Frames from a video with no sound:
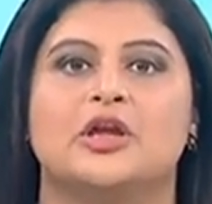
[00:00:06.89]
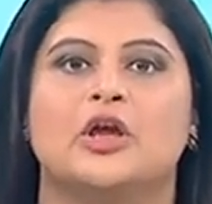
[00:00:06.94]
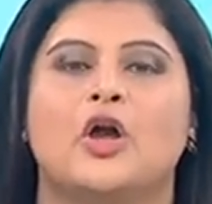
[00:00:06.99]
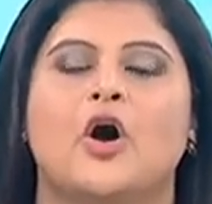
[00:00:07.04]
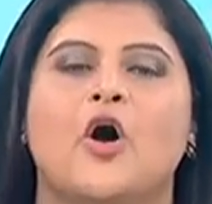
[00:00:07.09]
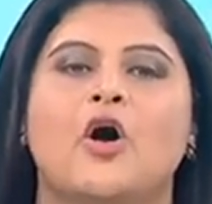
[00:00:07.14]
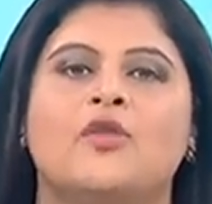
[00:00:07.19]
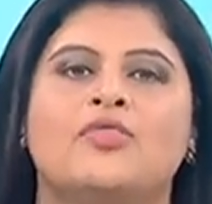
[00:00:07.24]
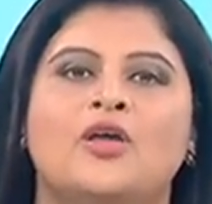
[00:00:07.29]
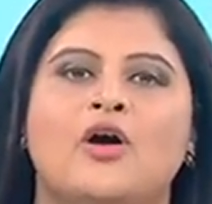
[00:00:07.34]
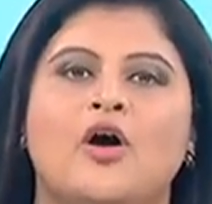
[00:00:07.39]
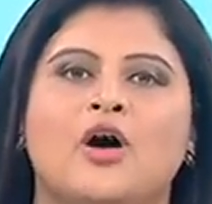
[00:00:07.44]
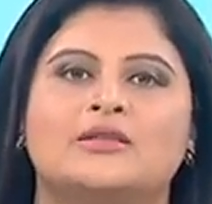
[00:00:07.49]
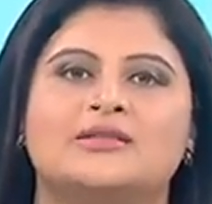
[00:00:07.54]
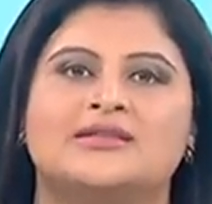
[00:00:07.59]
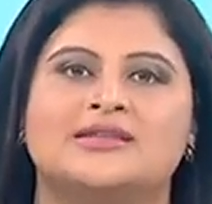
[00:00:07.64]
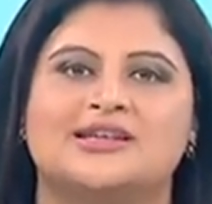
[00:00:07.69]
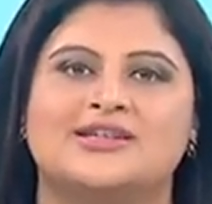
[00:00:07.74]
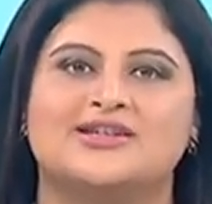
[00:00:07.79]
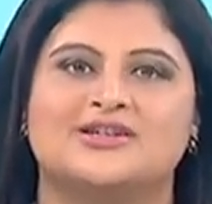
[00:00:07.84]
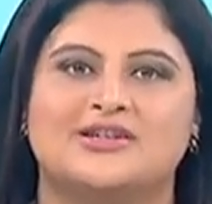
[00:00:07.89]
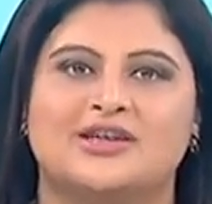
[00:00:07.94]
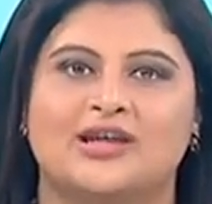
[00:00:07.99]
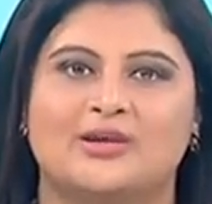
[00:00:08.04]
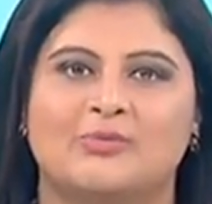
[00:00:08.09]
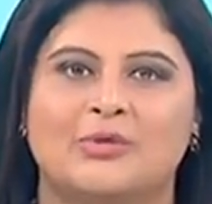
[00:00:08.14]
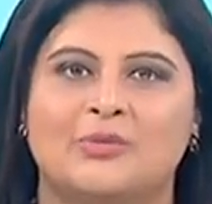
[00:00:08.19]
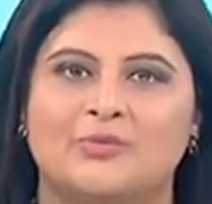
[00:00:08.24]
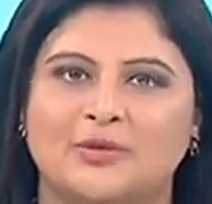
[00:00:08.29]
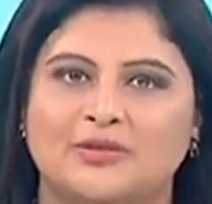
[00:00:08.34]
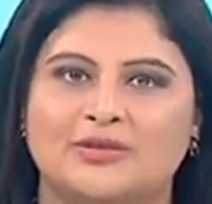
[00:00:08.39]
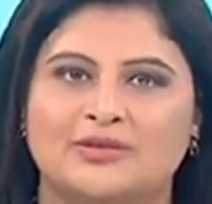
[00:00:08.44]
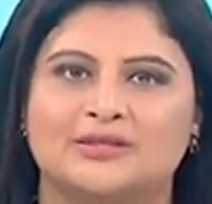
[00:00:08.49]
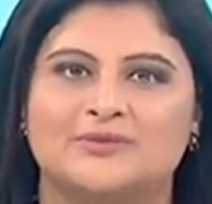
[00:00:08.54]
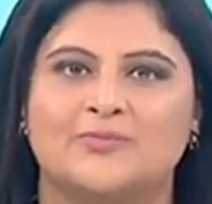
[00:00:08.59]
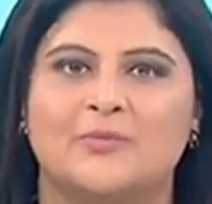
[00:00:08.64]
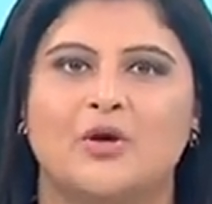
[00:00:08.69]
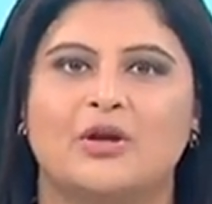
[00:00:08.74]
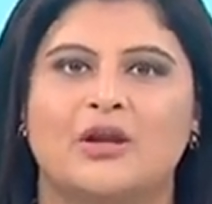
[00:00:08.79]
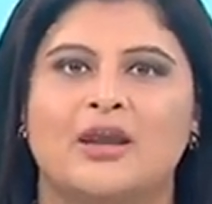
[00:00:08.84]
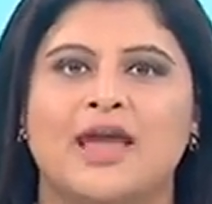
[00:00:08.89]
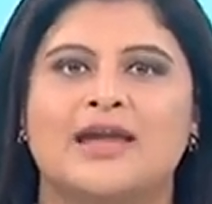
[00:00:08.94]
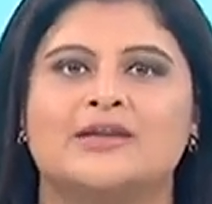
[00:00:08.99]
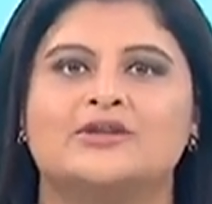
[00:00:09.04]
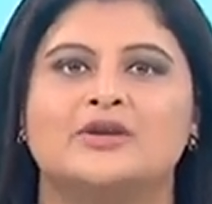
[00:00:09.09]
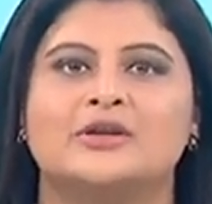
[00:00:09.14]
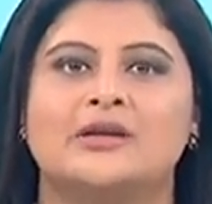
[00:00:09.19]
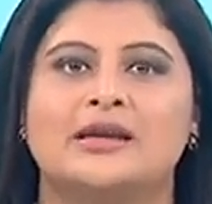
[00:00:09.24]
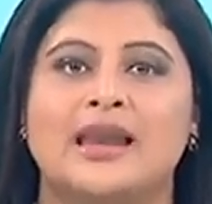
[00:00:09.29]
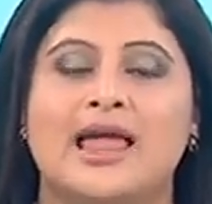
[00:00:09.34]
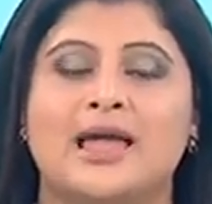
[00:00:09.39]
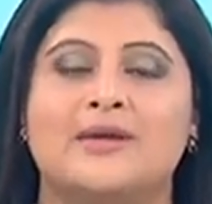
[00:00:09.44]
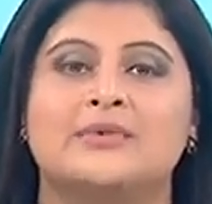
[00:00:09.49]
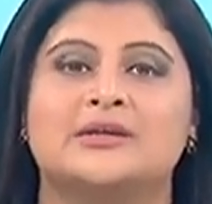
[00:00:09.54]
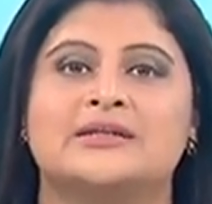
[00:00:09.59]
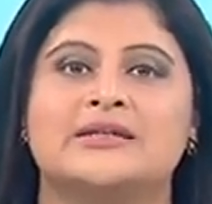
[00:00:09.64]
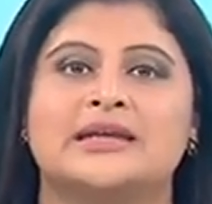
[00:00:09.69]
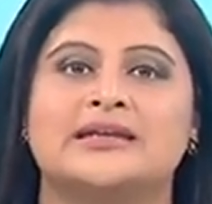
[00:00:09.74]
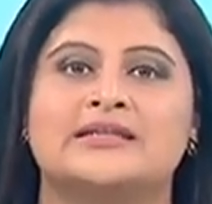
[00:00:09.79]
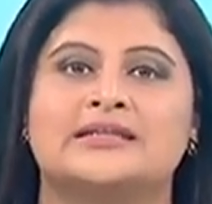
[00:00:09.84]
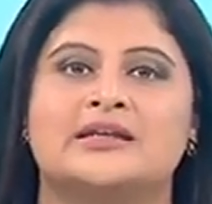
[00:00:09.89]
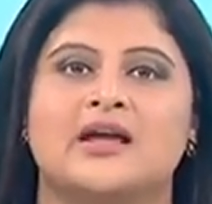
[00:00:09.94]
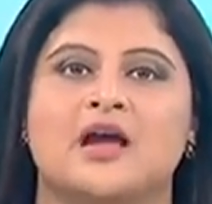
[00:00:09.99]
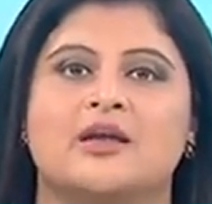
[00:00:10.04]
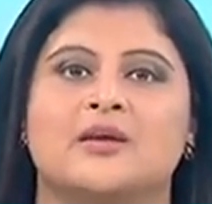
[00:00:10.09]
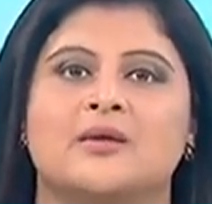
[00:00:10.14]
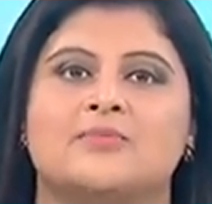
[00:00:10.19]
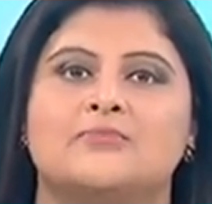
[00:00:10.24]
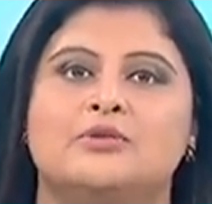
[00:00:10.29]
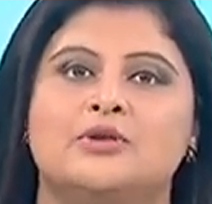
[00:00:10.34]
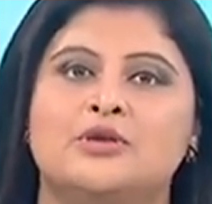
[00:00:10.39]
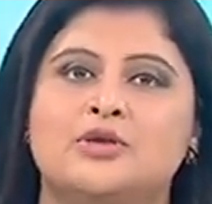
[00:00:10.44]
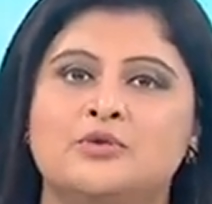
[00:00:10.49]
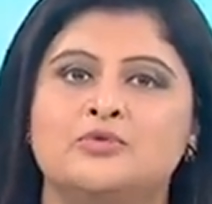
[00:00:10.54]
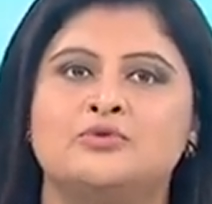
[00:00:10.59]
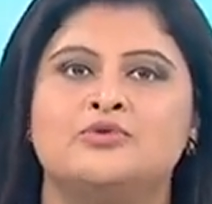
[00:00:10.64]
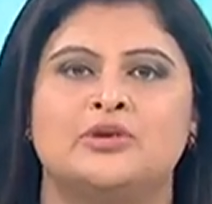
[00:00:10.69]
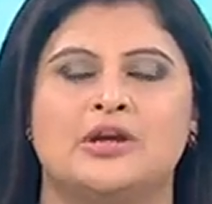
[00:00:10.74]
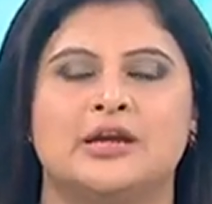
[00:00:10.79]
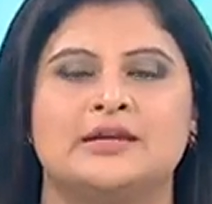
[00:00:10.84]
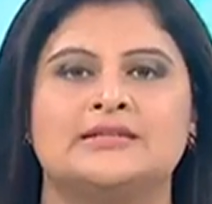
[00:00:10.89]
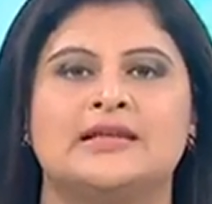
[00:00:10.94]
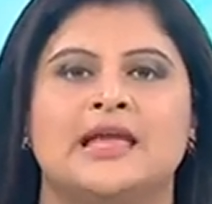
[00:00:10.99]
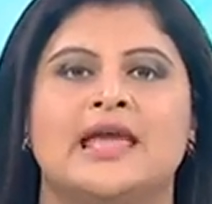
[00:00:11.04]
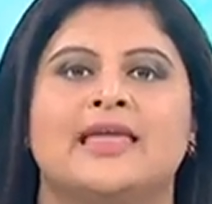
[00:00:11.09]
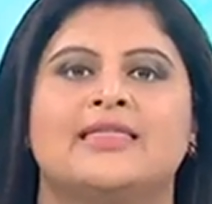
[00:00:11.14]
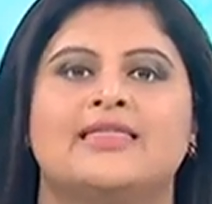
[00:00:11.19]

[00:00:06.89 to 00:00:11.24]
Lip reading: On the hot seat today, we put the spotlight on climate tech startup Newtrace